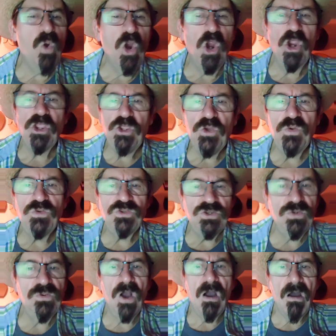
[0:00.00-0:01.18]
work you
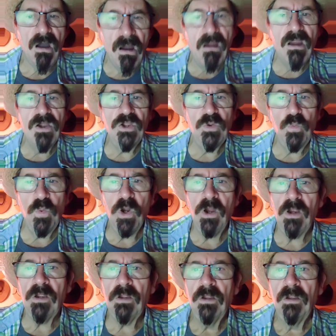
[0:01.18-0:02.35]
too hard at
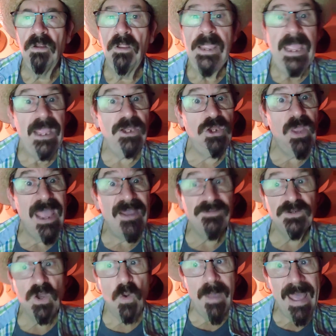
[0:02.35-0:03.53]
work, and you have
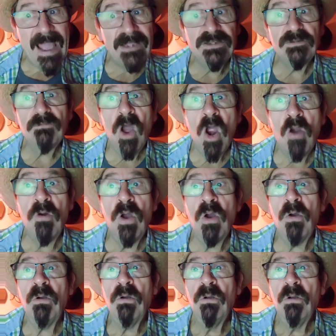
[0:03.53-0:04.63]
to go back tomorrow.